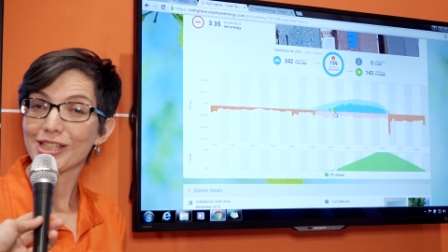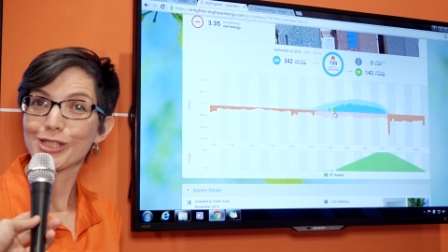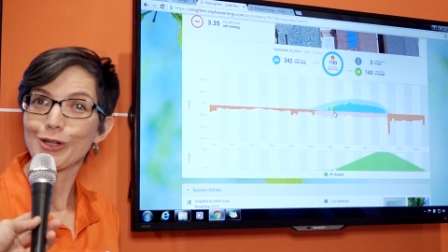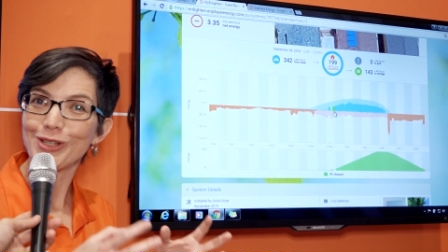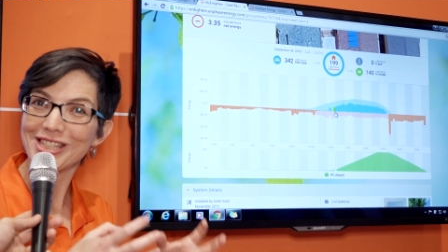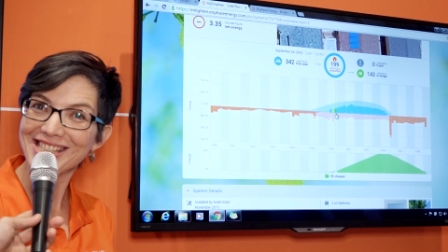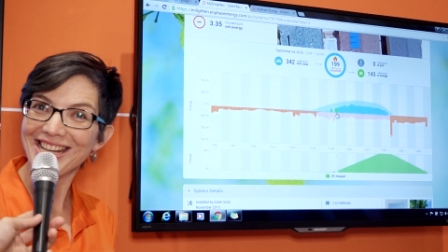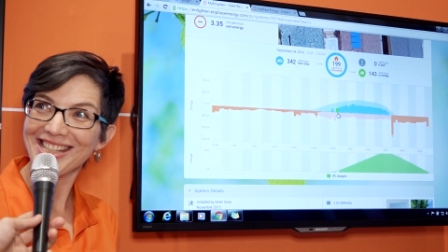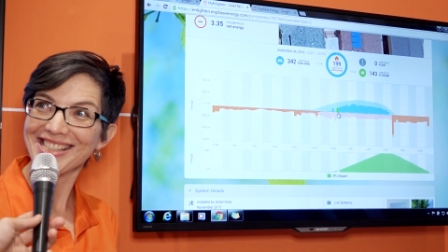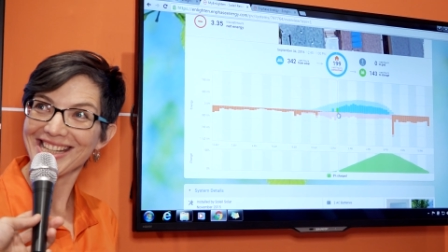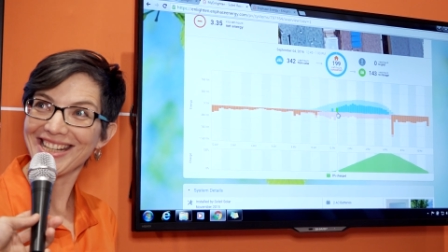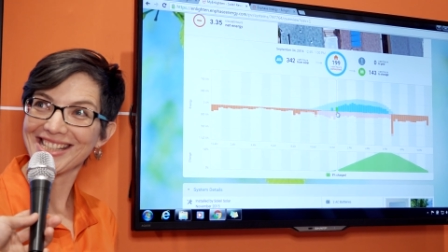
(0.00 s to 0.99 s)
So instead
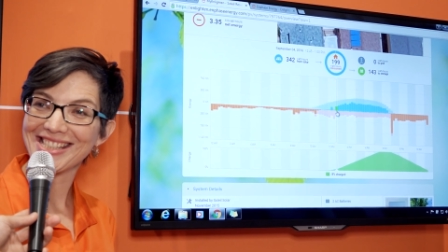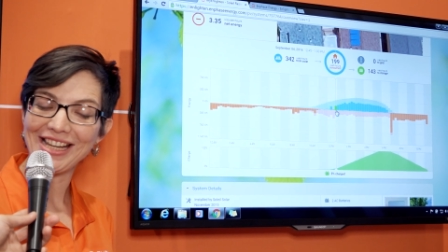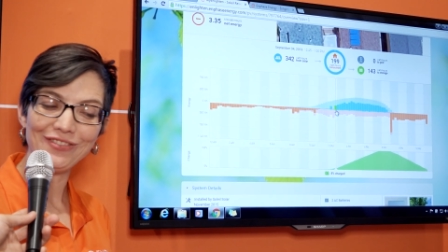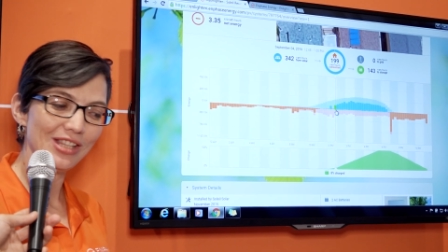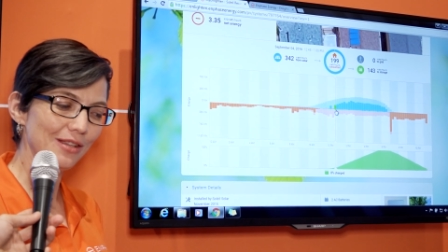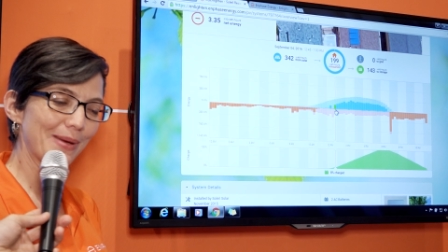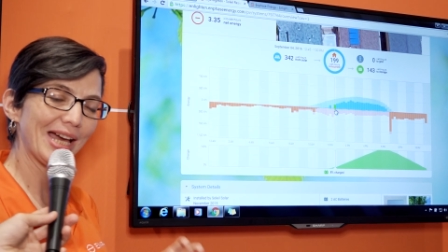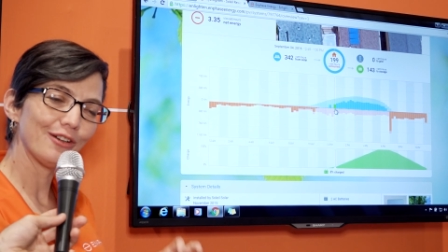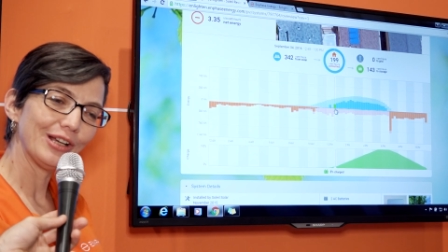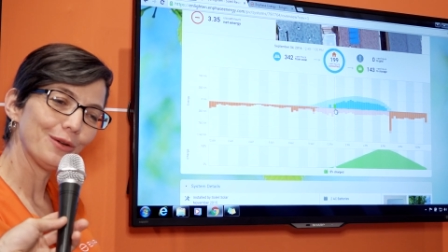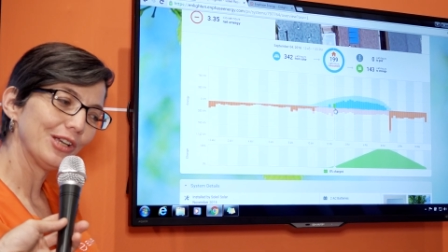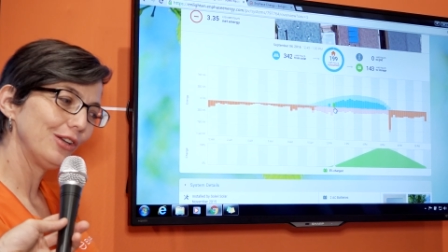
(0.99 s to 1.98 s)
it's getting saved in the
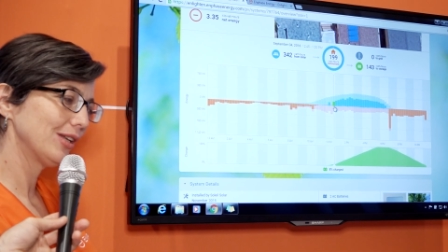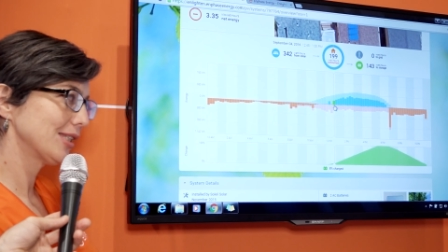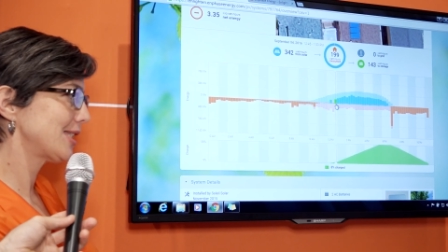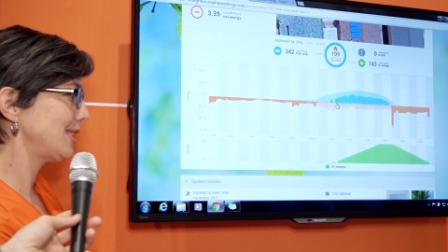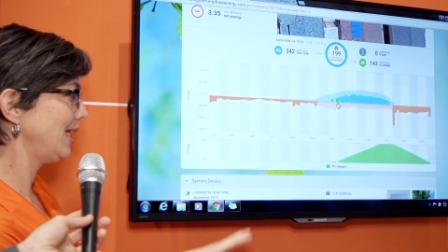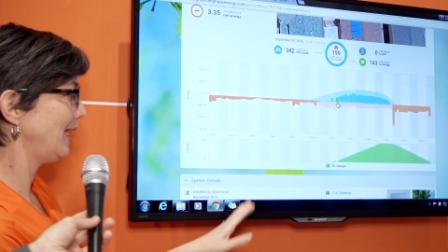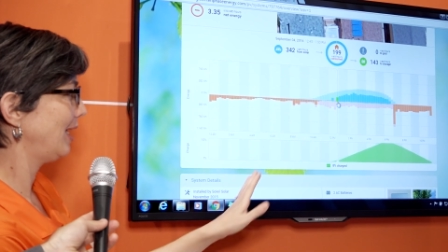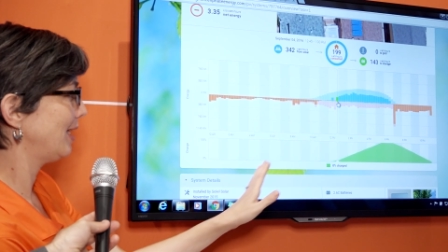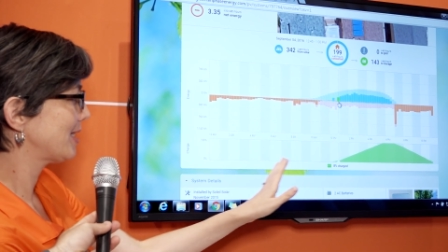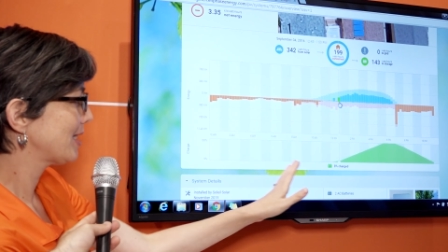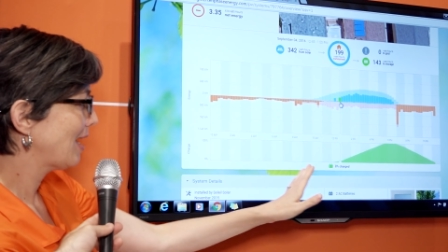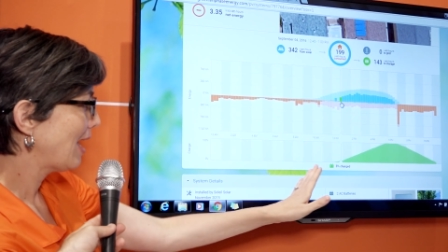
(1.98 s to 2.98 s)
battery, and what you can see is